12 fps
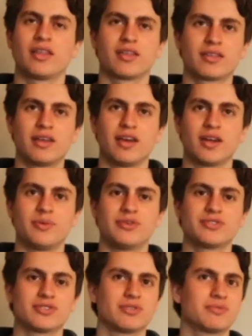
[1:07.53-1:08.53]
think the
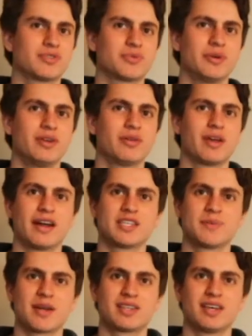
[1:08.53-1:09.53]
animals are sweeter than I
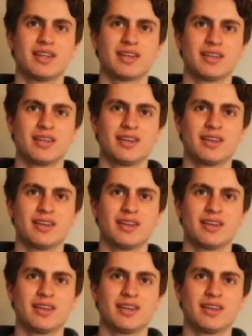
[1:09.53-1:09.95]
expected.